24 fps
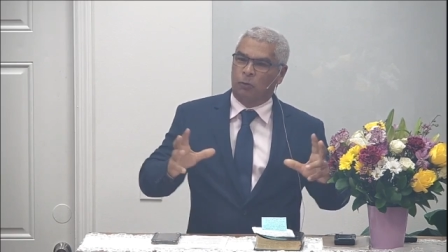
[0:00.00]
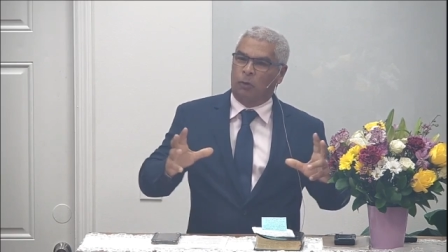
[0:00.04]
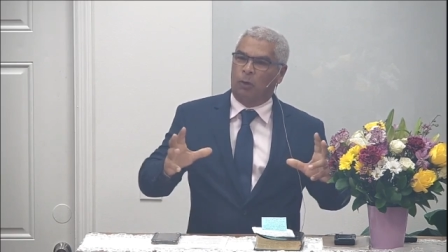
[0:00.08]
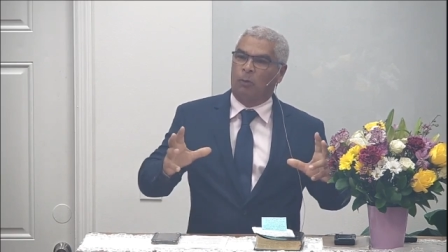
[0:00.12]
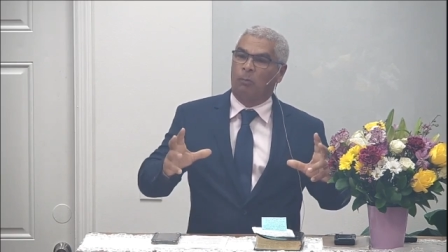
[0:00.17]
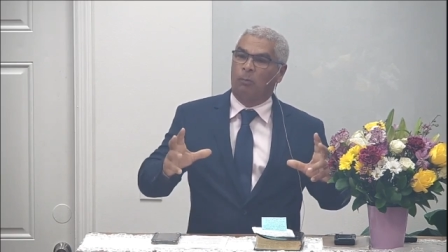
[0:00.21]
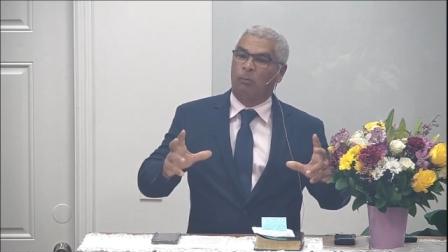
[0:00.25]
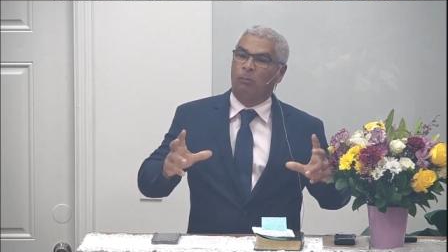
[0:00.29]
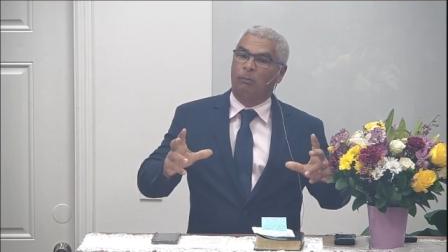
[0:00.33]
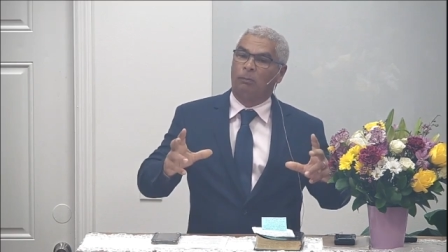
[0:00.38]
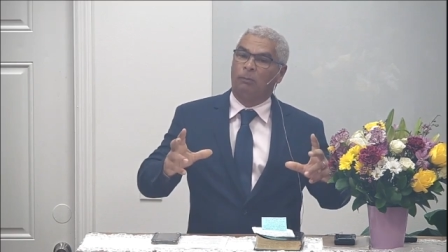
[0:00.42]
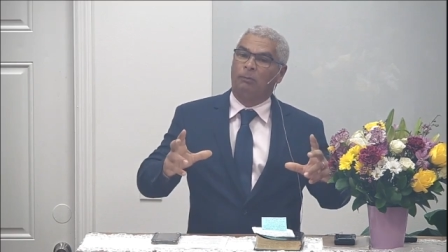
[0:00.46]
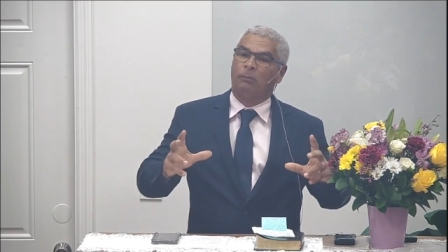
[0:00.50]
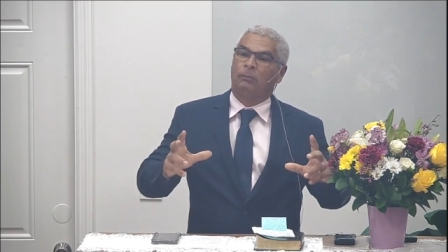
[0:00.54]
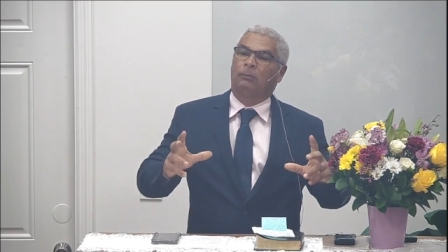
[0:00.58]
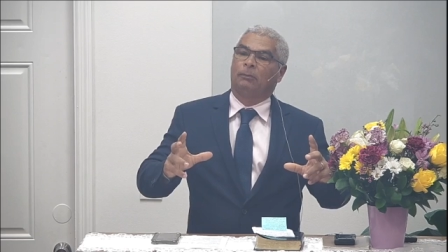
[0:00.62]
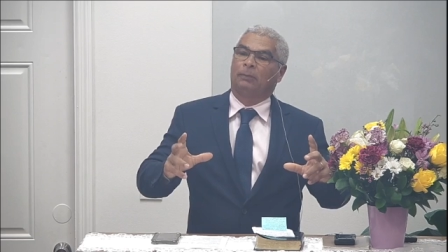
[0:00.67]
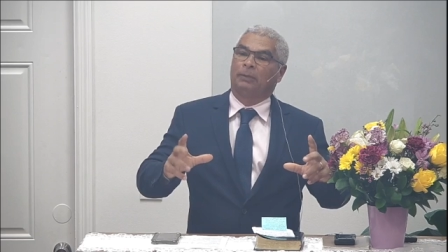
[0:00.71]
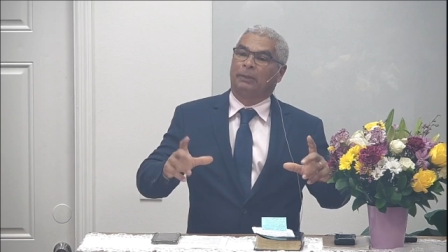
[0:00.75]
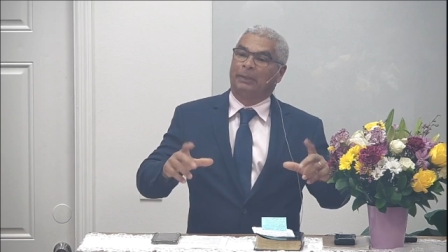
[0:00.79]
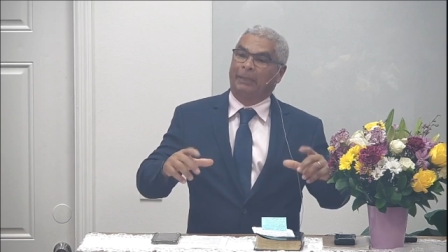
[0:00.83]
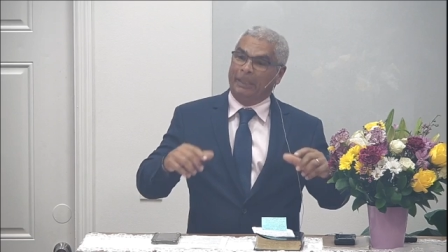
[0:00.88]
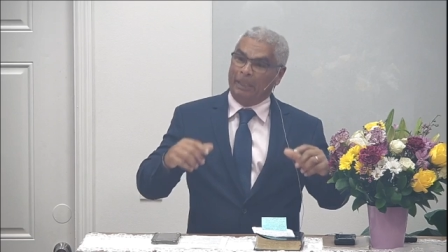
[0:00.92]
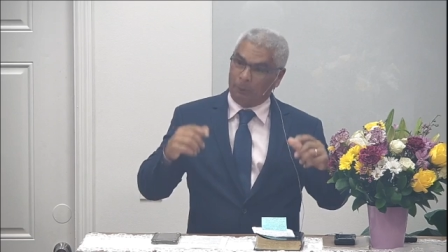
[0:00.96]
But as soon
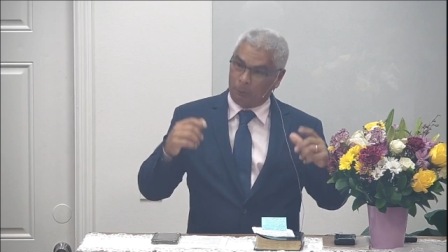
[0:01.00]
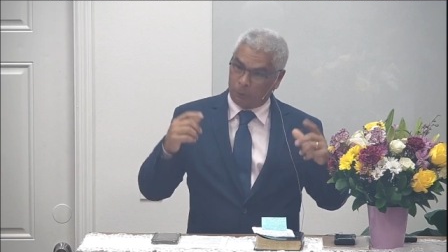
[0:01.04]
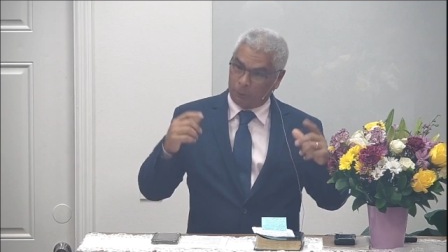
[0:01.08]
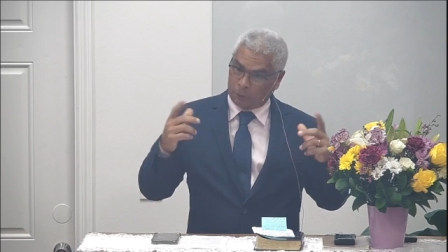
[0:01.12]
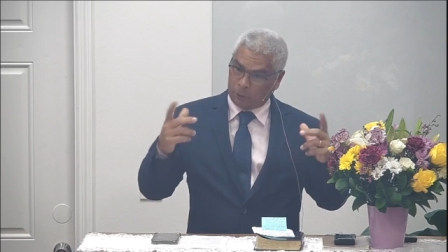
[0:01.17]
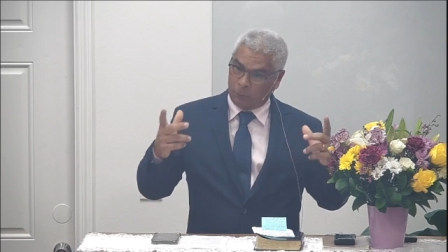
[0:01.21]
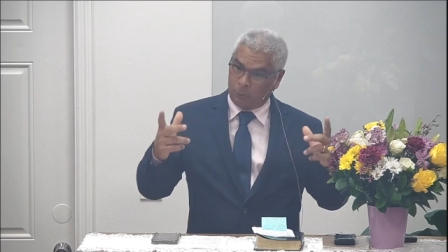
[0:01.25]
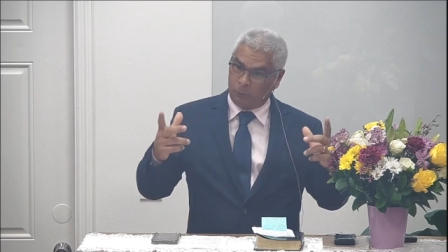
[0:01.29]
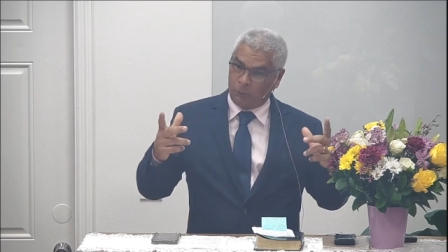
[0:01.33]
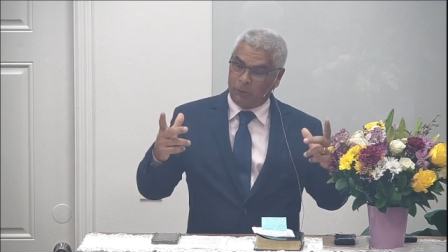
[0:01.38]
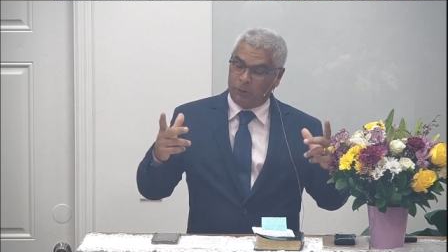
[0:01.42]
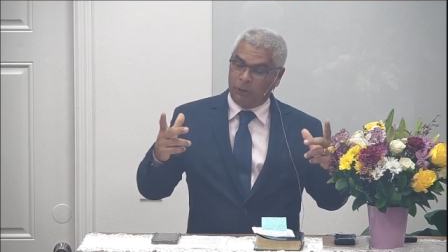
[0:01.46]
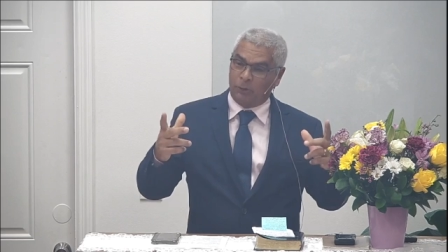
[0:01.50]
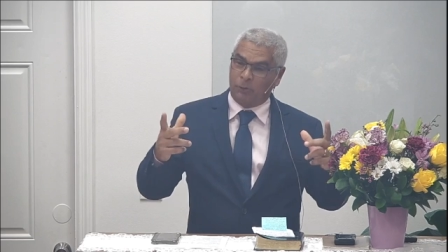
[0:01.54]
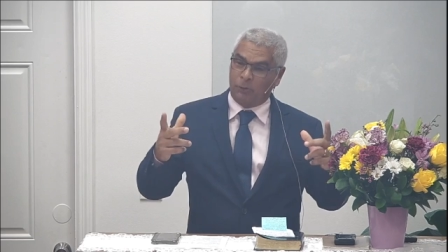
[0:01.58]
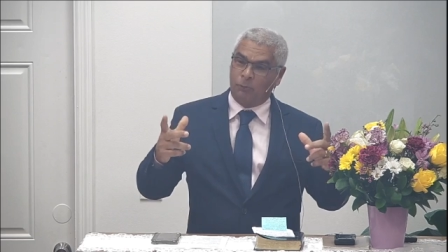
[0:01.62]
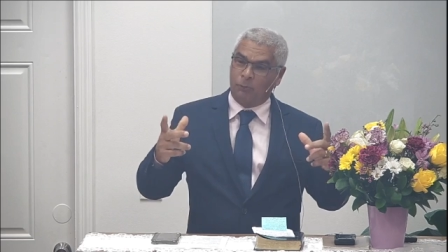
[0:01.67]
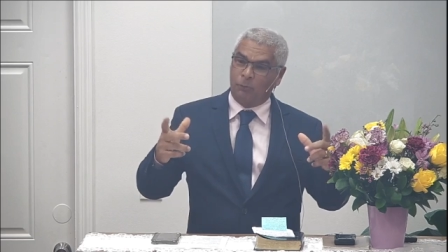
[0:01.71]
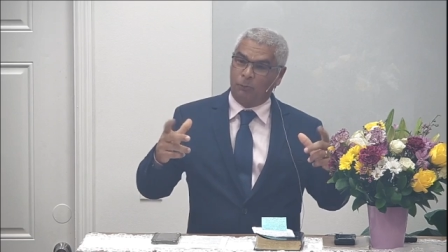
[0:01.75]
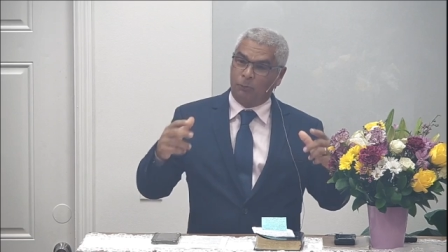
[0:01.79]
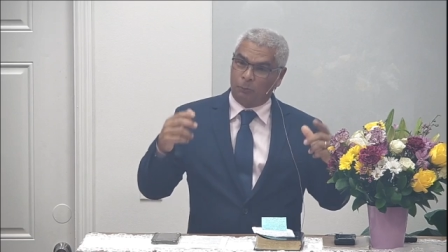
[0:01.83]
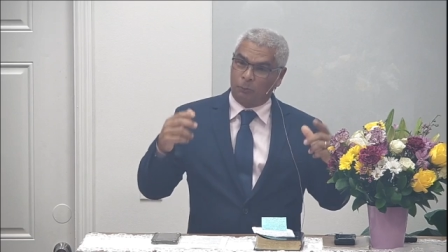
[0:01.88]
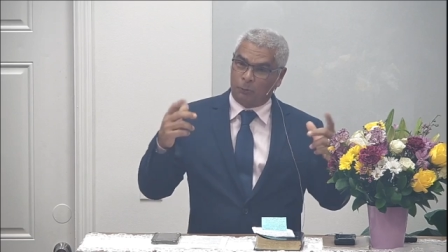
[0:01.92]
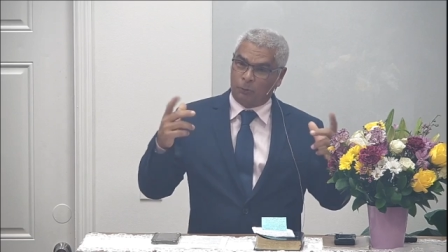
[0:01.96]
as the song
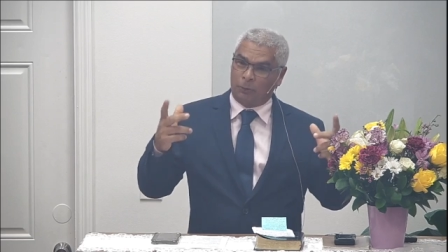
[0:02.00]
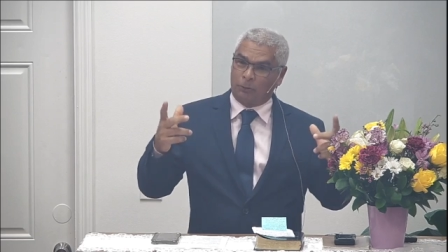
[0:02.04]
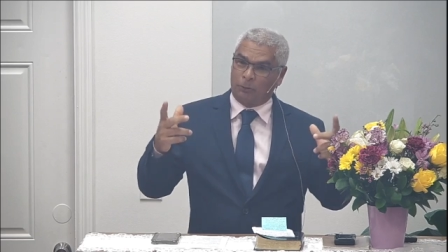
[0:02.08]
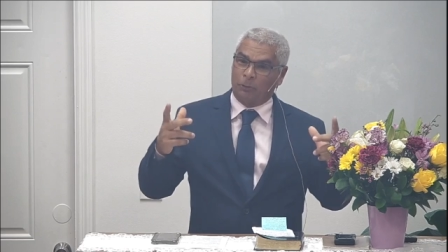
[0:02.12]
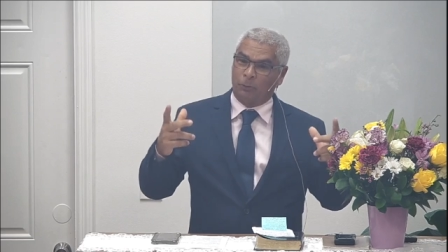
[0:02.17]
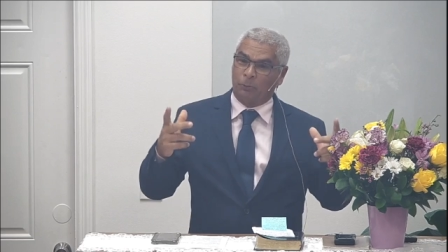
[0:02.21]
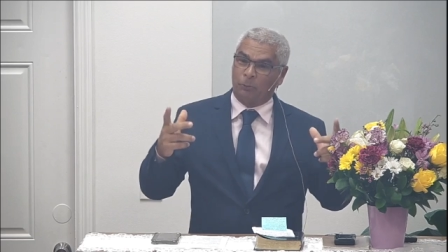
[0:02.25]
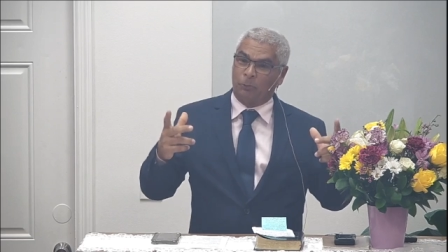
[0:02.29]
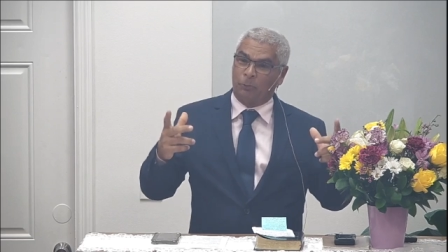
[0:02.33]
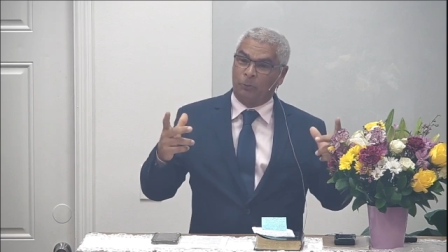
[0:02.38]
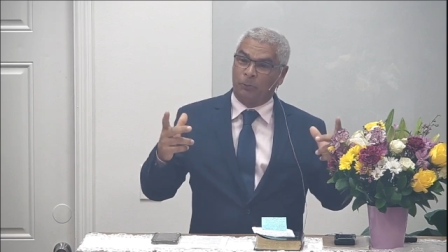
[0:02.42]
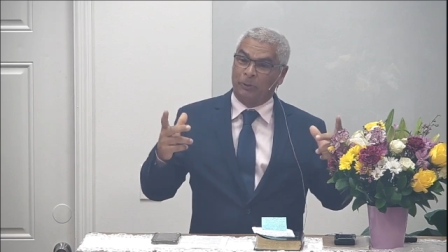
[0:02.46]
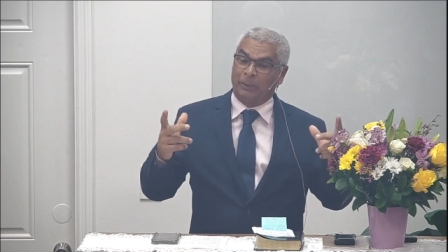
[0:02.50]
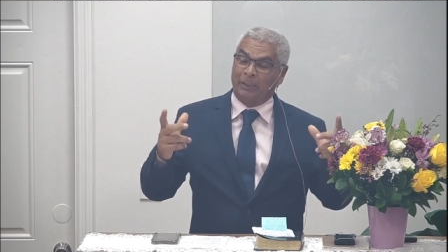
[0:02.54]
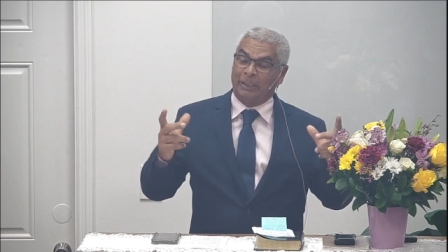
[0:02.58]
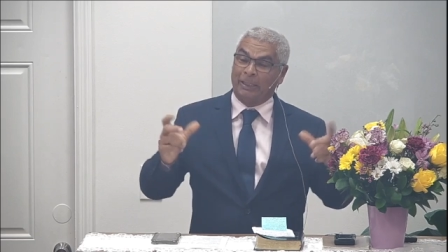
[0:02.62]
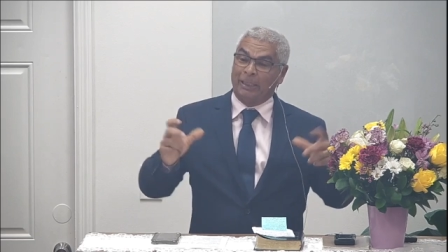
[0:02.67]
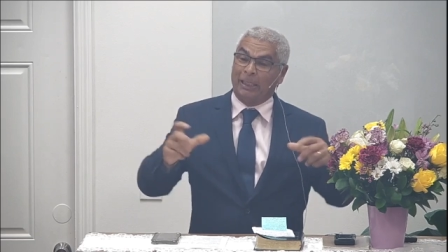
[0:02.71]
was sang,